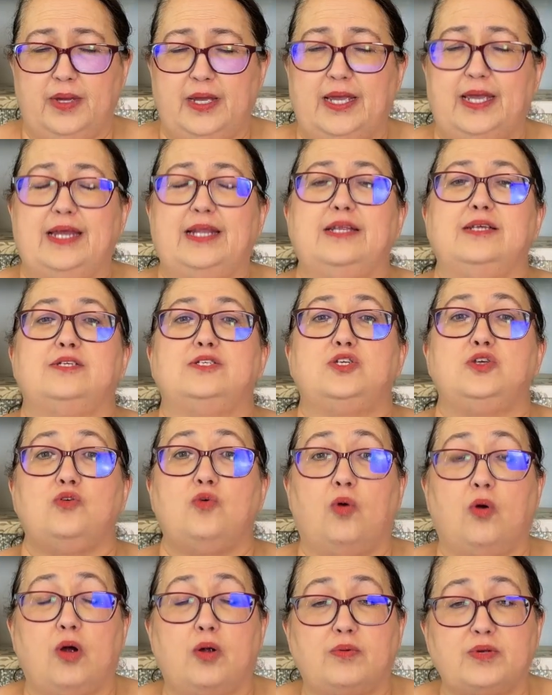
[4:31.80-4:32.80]
it is
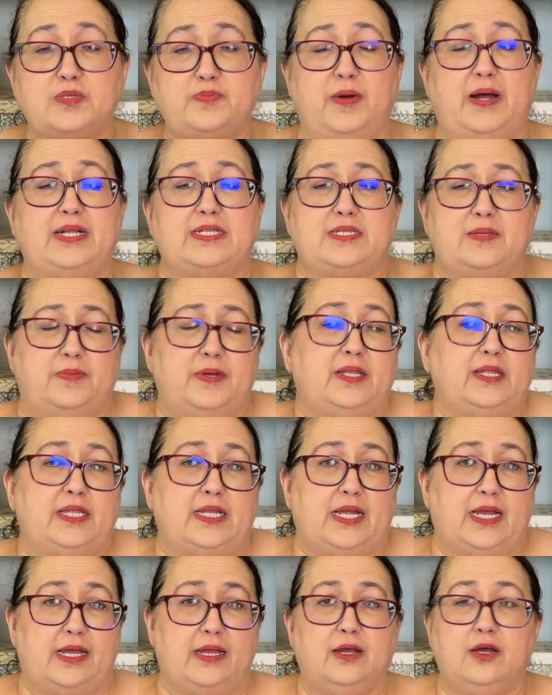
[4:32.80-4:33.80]
your
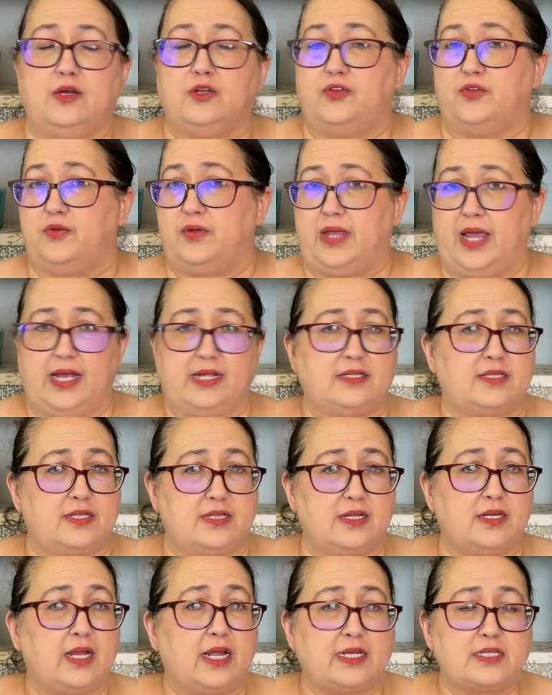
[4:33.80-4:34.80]
responsibility to get to the
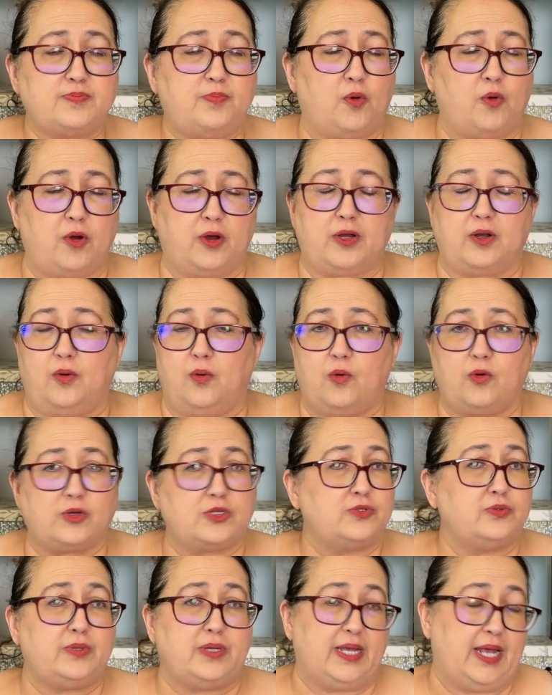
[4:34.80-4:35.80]
next port or
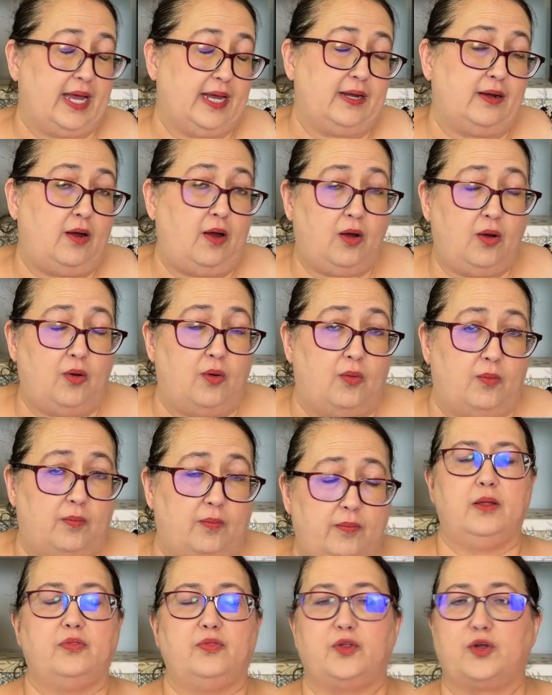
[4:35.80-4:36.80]
to get home.
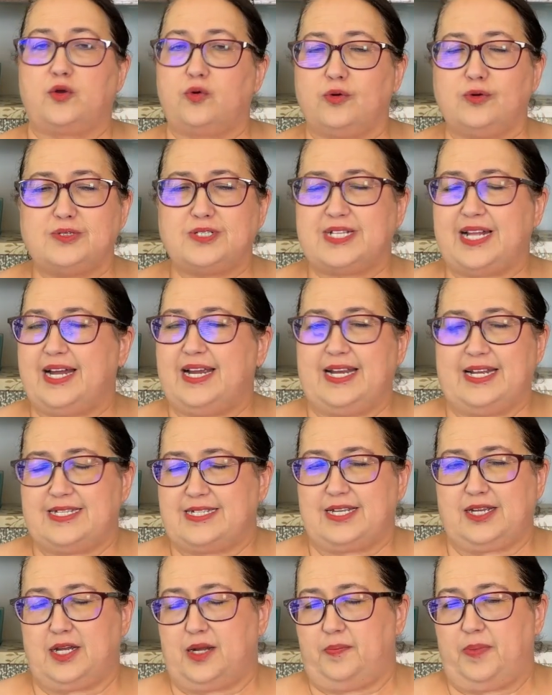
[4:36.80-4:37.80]
The cruise line isn't
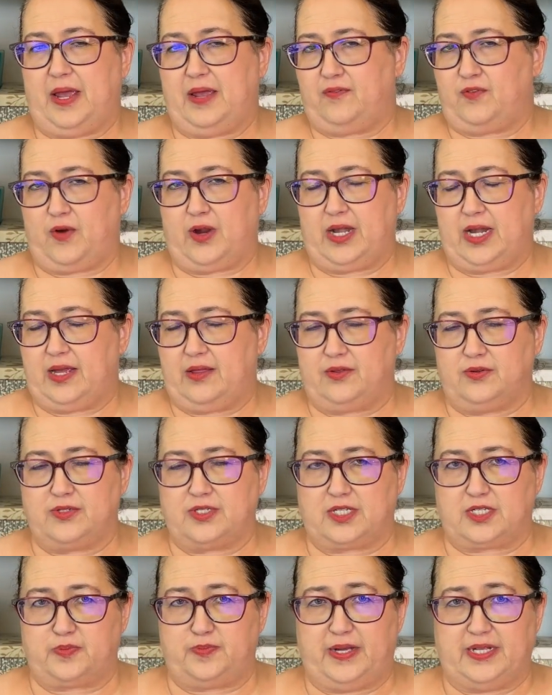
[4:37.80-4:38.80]
going to pay for any of those
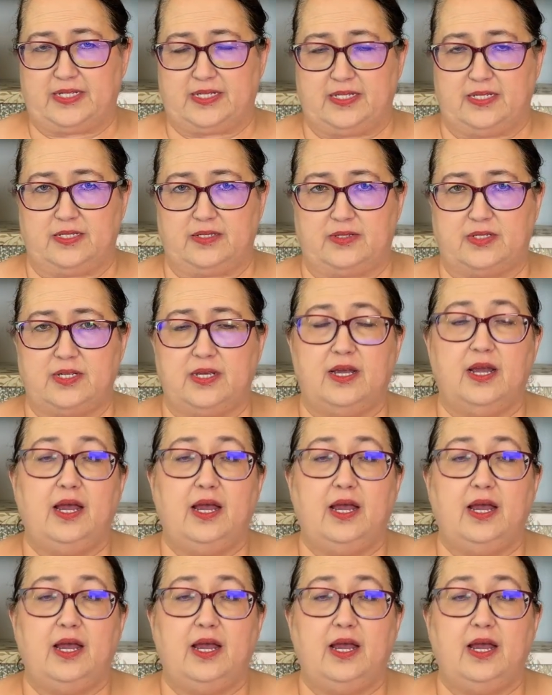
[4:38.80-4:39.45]
expenses.